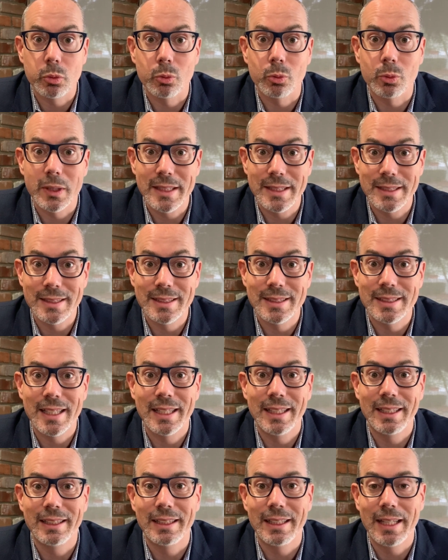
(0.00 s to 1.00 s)
REITs
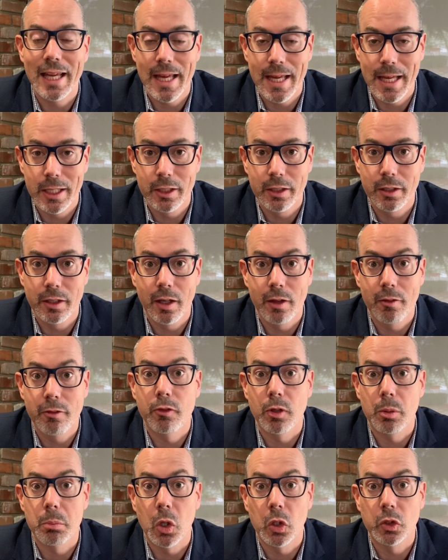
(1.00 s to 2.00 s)
in Canada
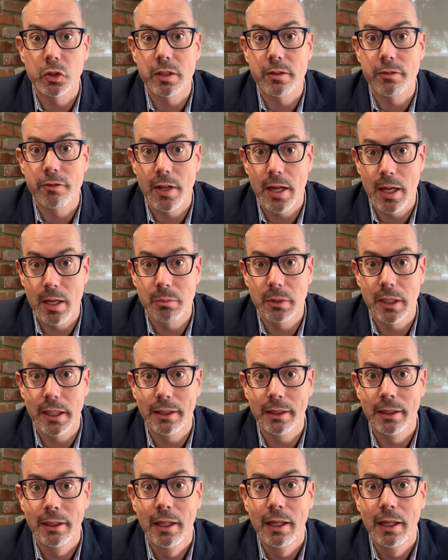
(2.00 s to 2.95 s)
for multifamily.